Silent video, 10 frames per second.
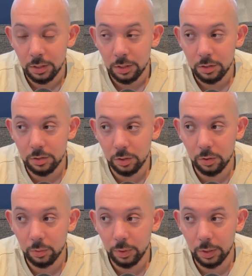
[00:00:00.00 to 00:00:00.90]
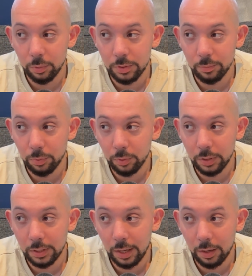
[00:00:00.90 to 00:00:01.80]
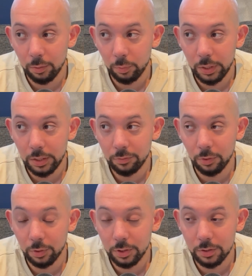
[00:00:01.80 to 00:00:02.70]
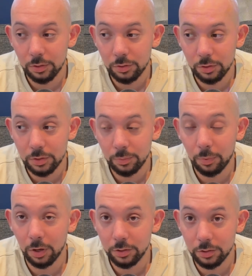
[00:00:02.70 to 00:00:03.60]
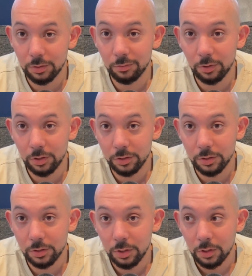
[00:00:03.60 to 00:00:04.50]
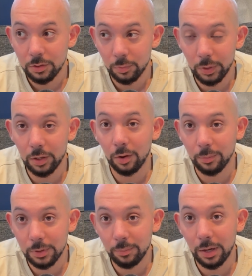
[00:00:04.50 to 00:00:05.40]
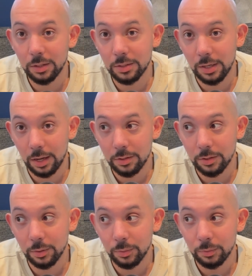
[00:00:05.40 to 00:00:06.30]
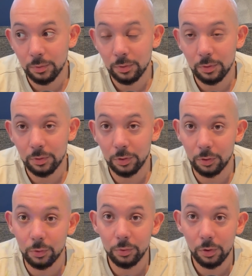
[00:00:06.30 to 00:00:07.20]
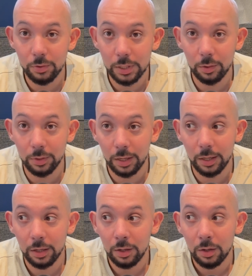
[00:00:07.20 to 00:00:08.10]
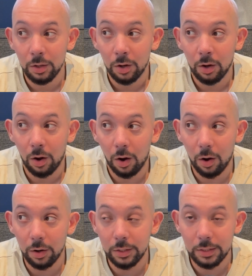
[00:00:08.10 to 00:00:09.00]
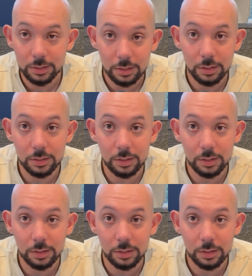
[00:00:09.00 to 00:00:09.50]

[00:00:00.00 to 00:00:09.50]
So it was important that we focus on just purchase conversions so we can optimize that. So Google knows that, okay, this is